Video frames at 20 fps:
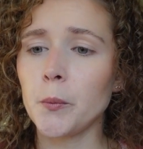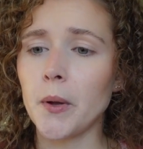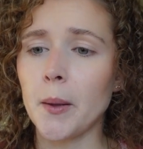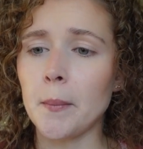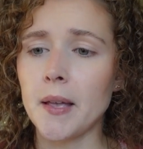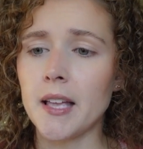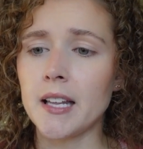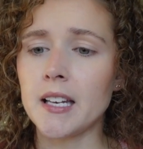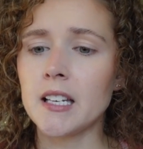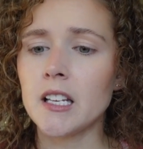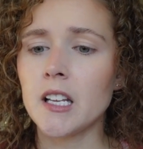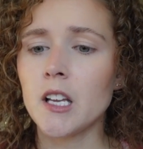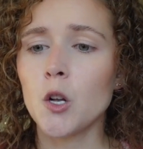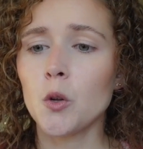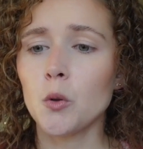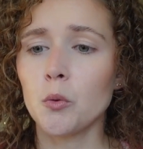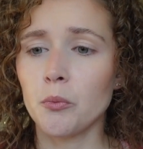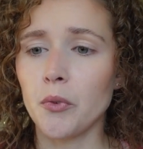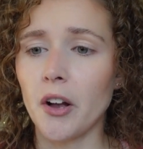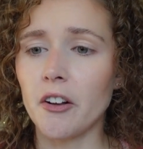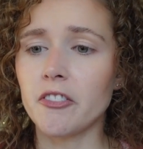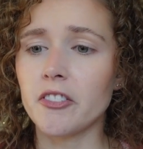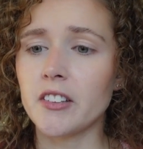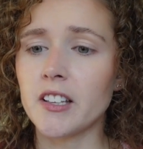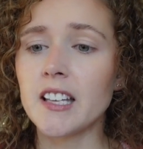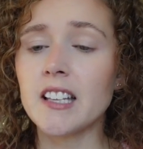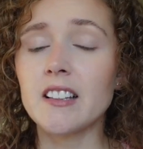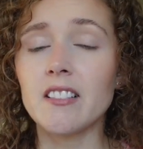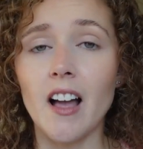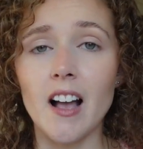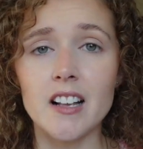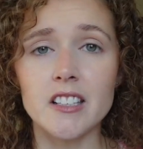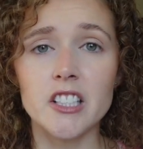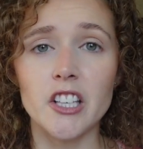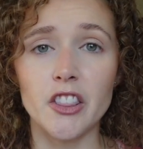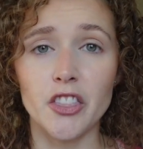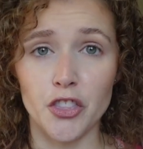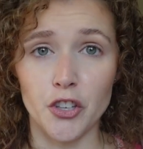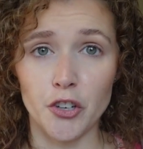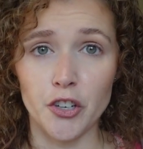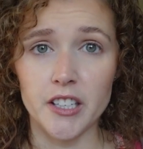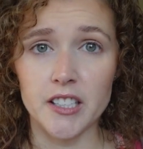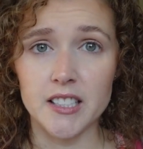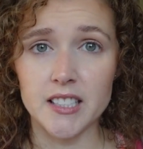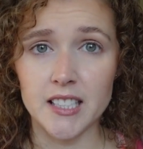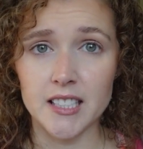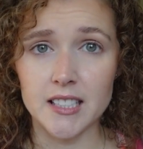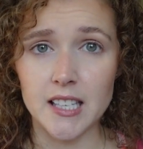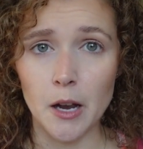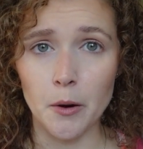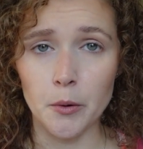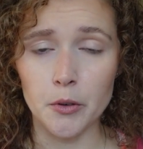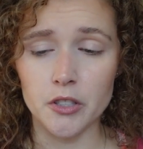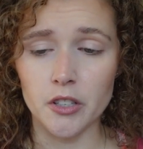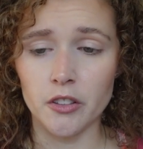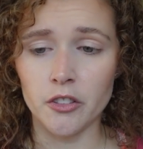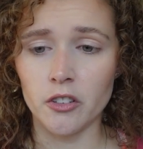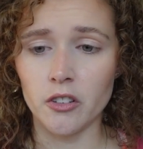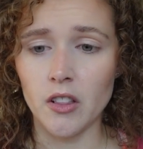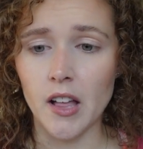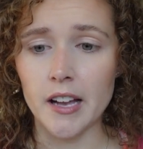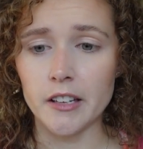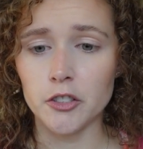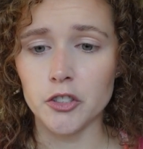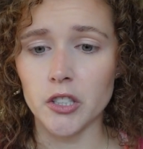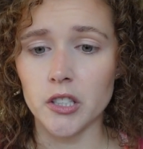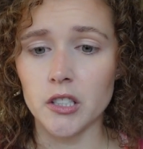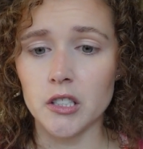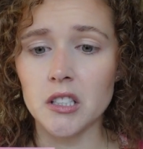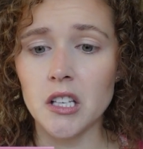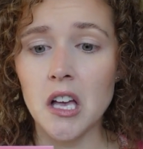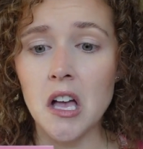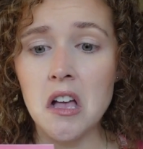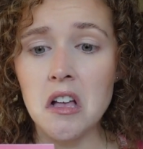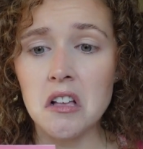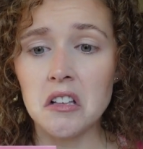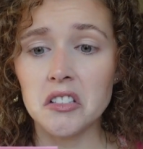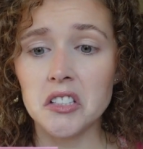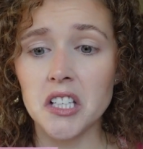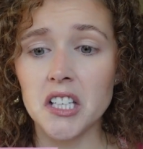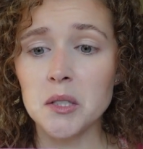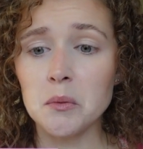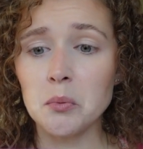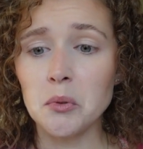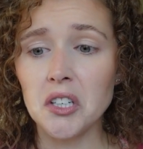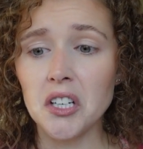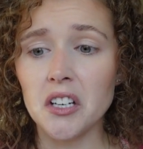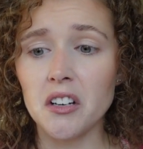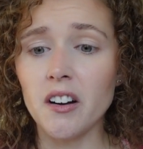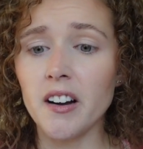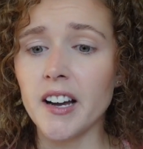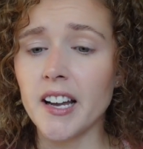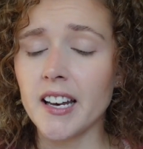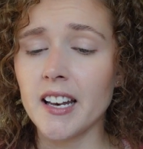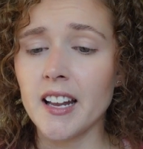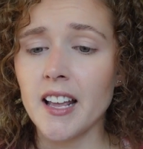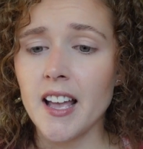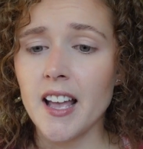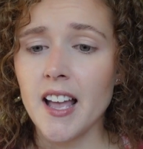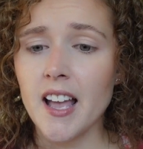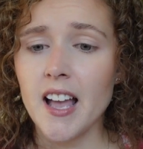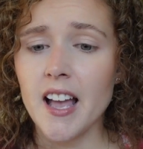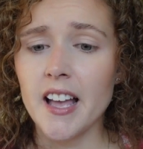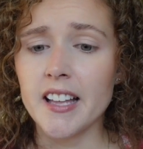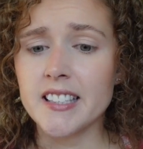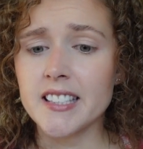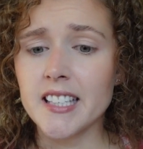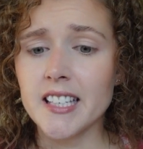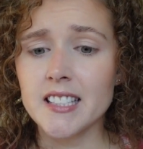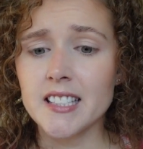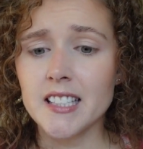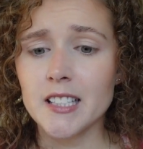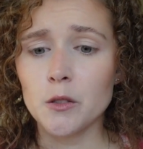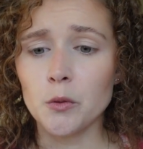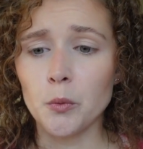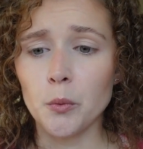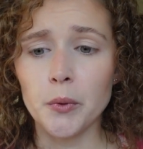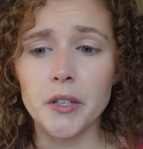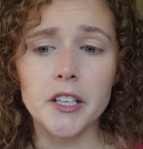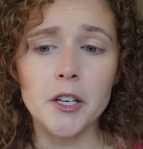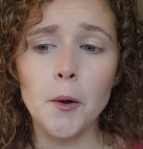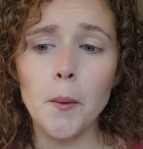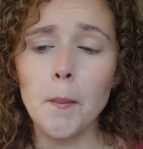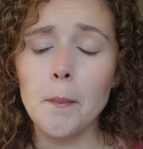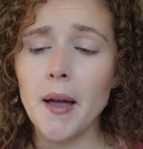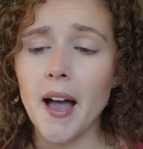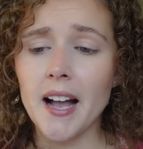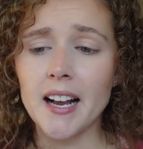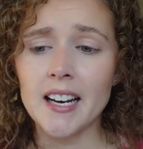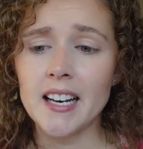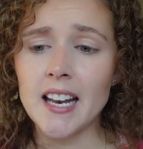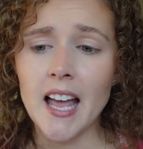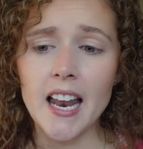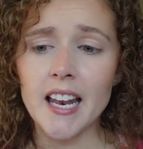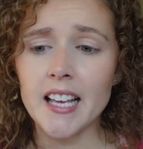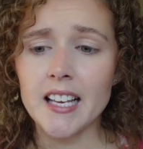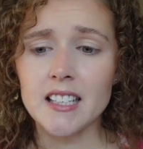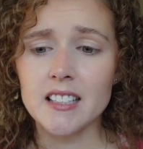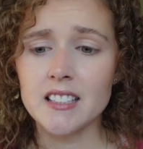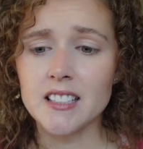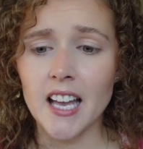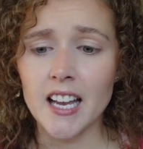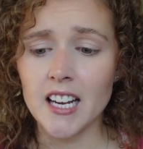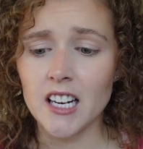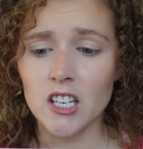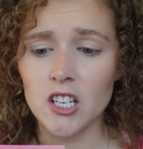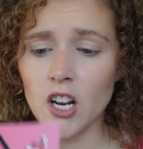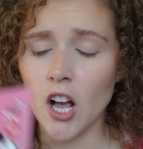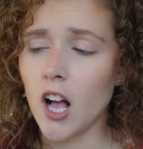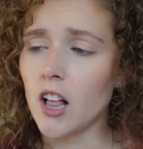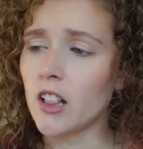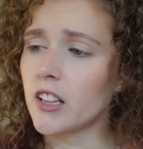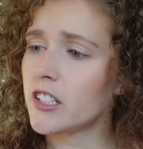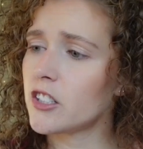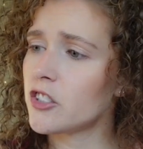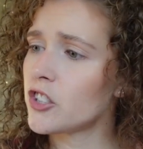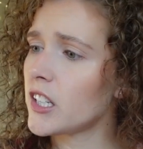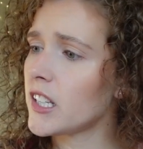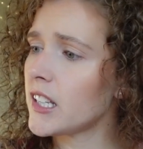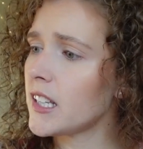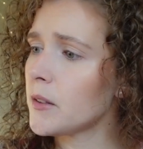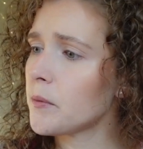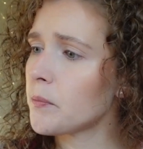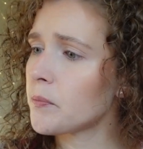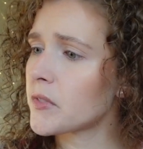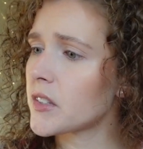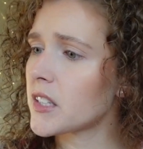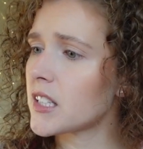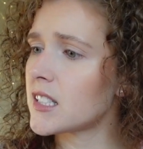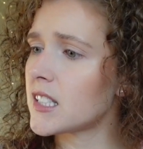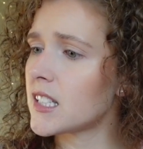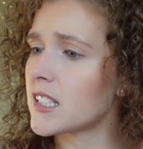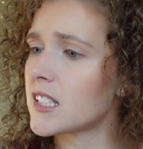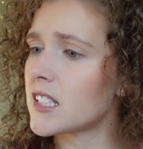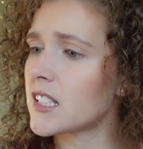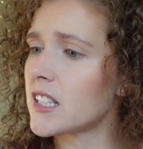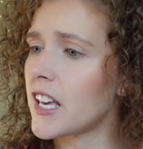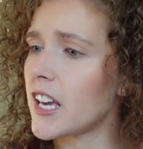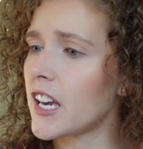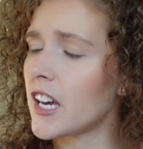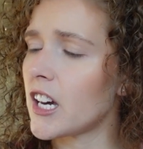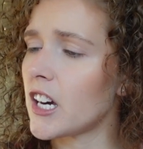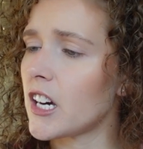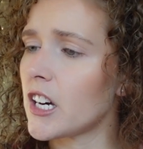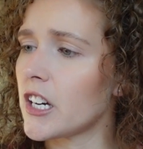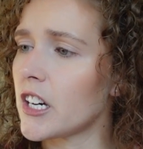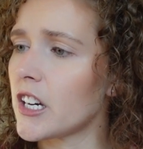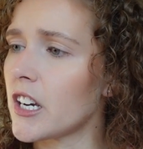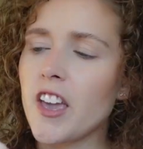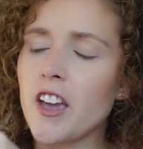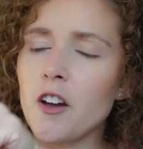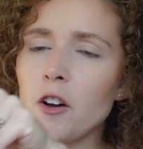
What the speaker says: women, roughly, it lasted 36 hours on their lashes. So that's pretty good. It says it's real magnetic technology because it's their